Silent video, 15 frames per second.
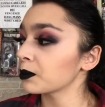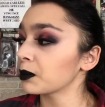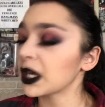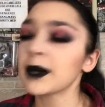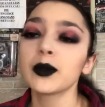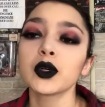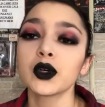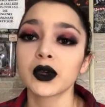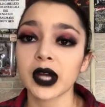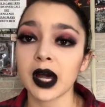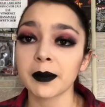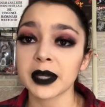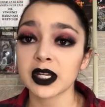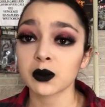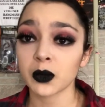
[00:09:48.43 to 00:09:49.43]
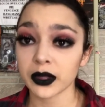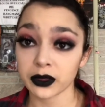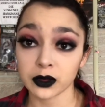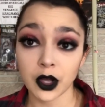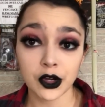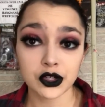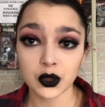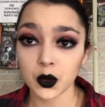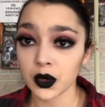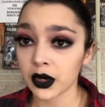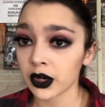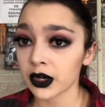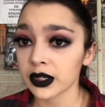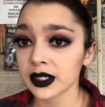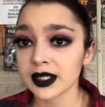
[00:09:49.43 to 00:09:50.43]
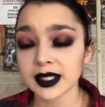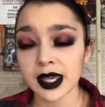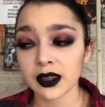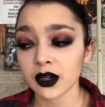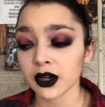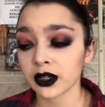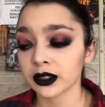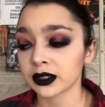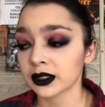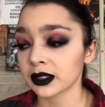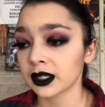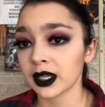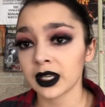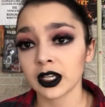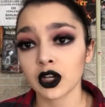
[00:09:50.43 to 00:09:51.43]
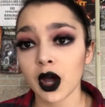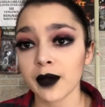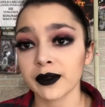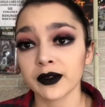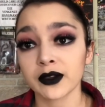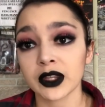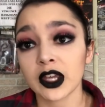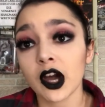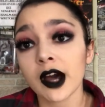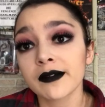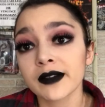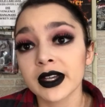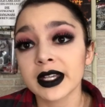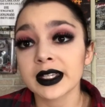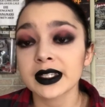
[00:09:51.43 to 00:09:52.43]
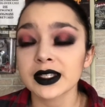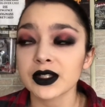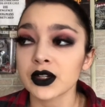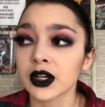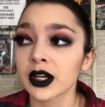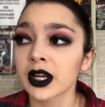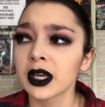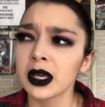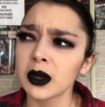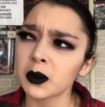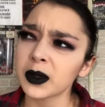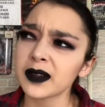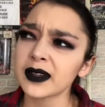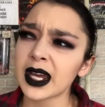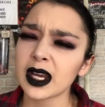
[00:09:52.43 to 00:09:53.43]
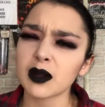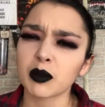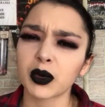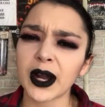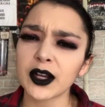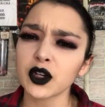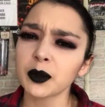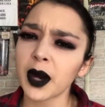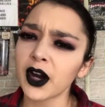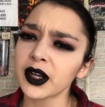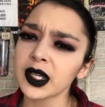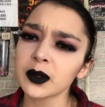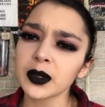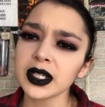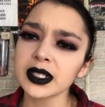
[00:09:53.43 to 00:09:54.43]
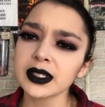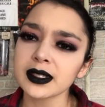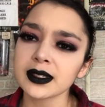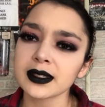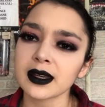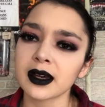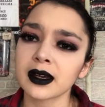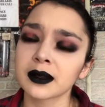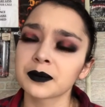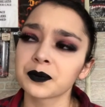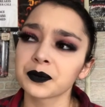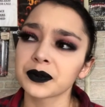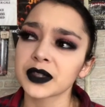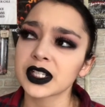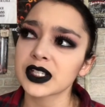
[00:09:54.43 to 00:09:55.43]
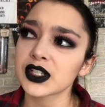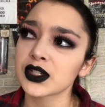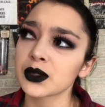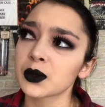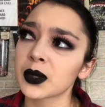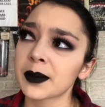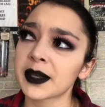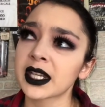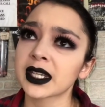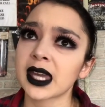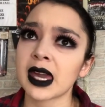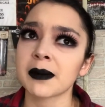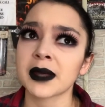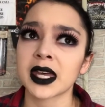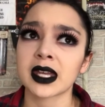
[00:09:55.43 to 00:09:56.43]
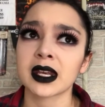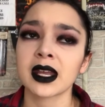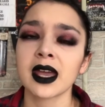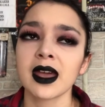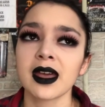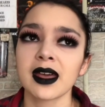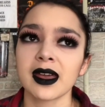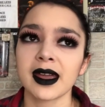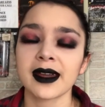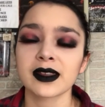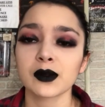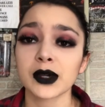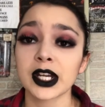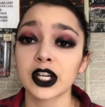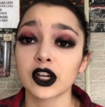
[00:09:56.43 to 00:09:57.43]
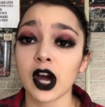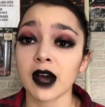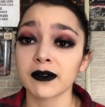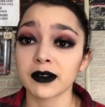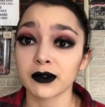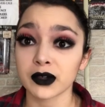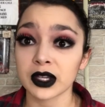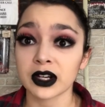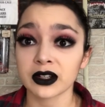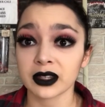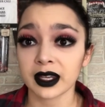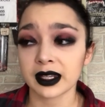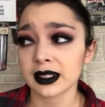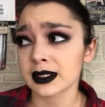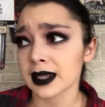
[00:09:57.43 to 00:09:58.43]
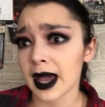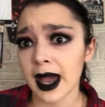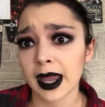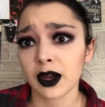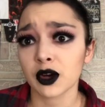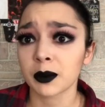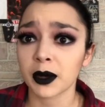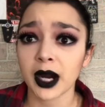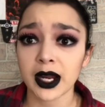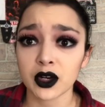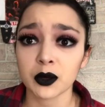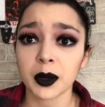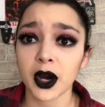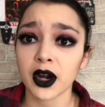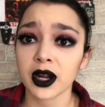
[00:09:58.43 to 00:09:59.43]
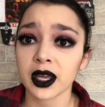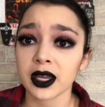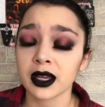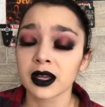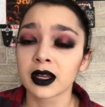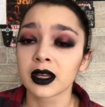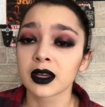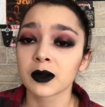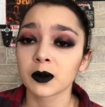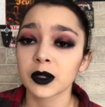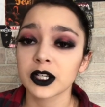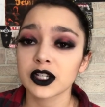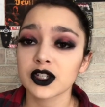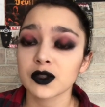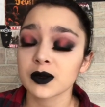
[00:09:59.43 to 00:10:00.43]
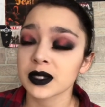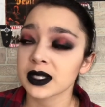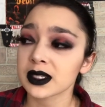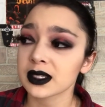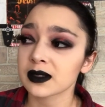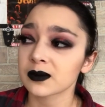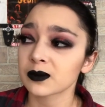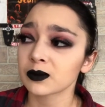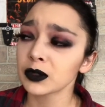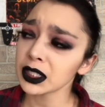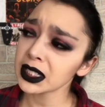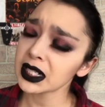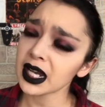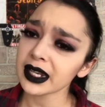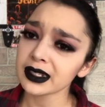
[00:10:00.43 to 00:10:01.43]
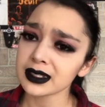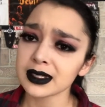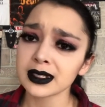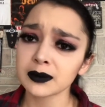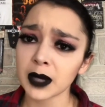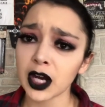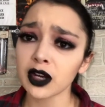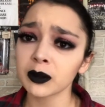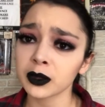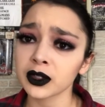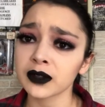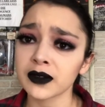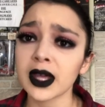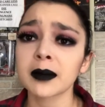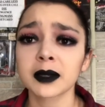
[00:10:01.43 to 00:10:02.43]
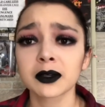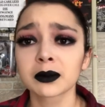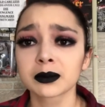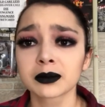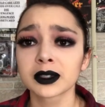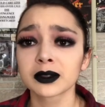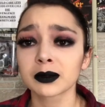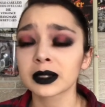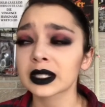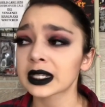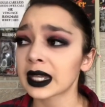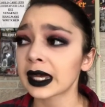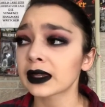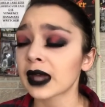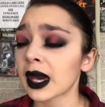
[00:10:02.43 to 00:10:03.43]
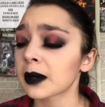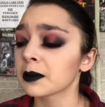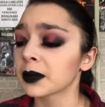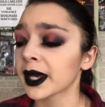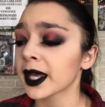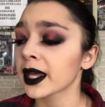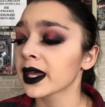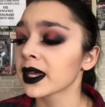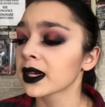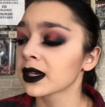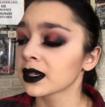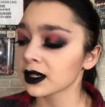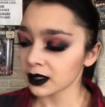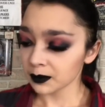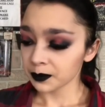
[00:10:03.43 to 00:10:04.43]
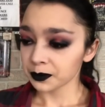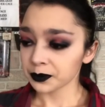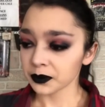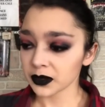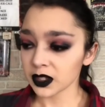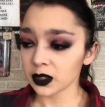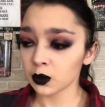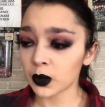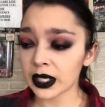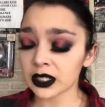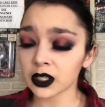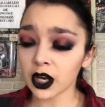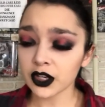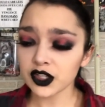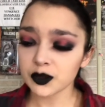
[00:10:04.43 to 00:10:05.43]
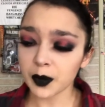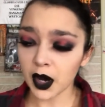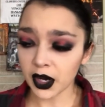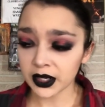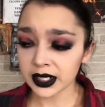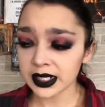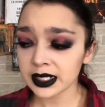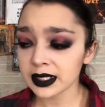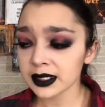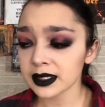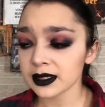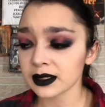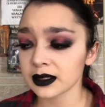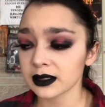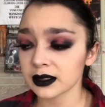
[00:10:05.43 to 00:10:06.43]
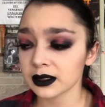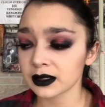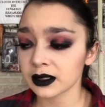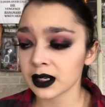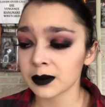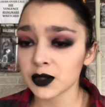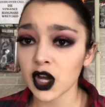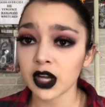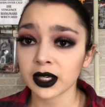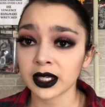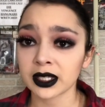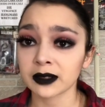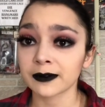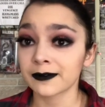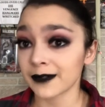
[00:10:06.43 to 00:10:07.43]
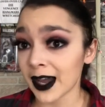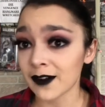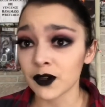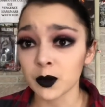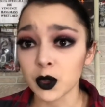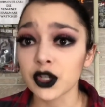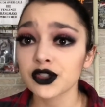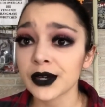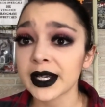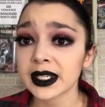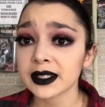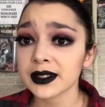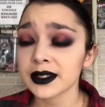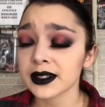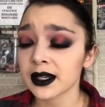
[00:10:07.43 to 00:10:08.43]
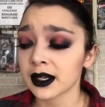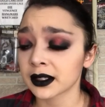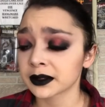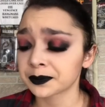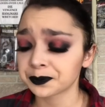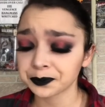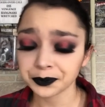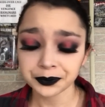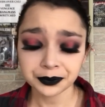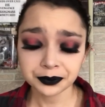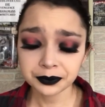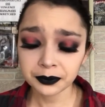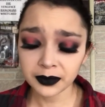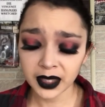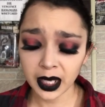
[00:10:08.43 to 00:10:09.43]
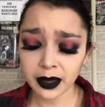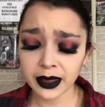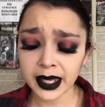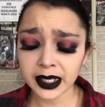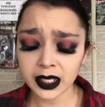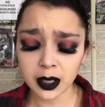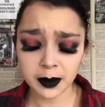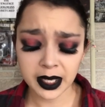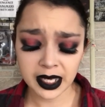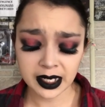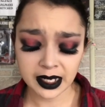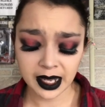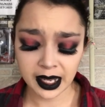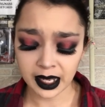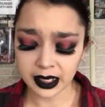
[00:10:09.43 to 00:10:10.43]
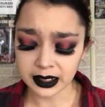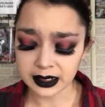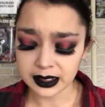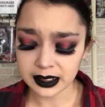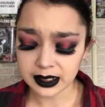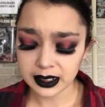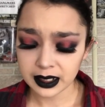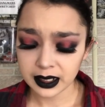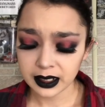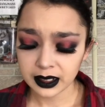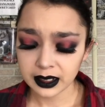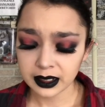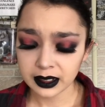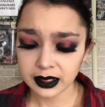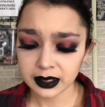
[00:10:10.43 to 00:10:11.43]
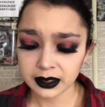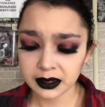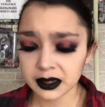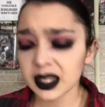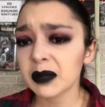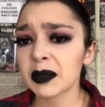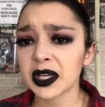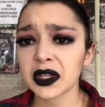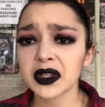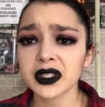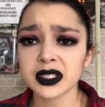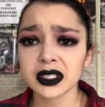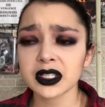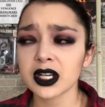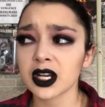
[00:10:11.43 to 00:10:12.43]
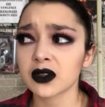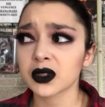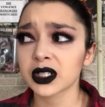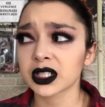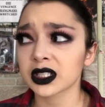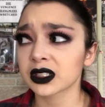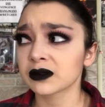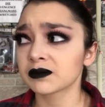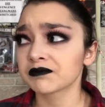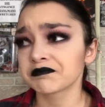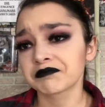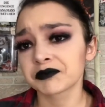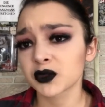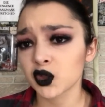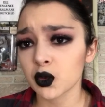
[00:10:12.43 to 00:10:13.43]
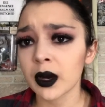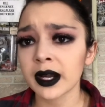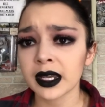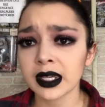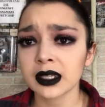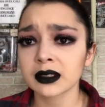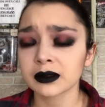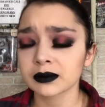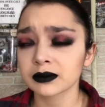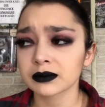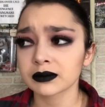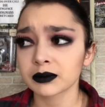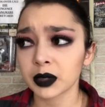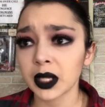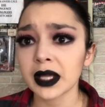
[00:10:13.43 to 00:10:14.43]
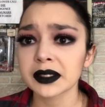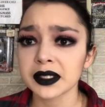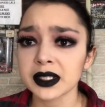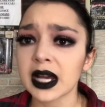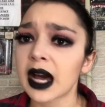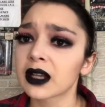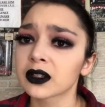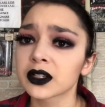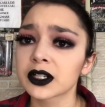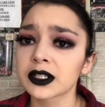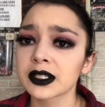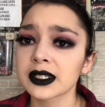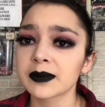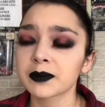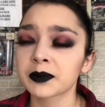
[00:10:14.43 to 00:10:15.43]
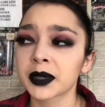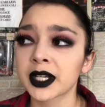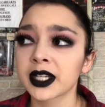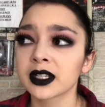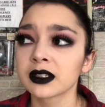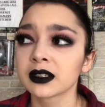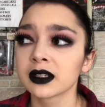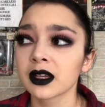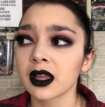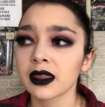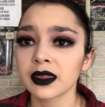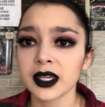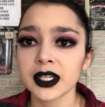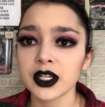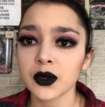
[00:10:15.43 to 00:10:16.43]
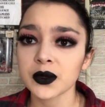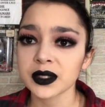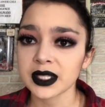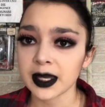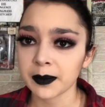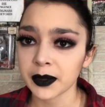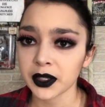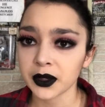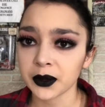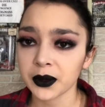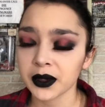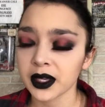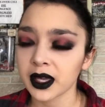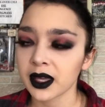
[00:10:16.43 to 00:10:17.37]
People who come in with large orders, say they're getting coffee for the office, or we even had a bridal party once. These two women came in and they were getting coffee for their like entire bridal party, which was really nice and admirable of them. I really like that. But when large parties, I'm talking 5 or more drinks, they come in and the bill is, you know, a good $20 plus, but they don't tip you.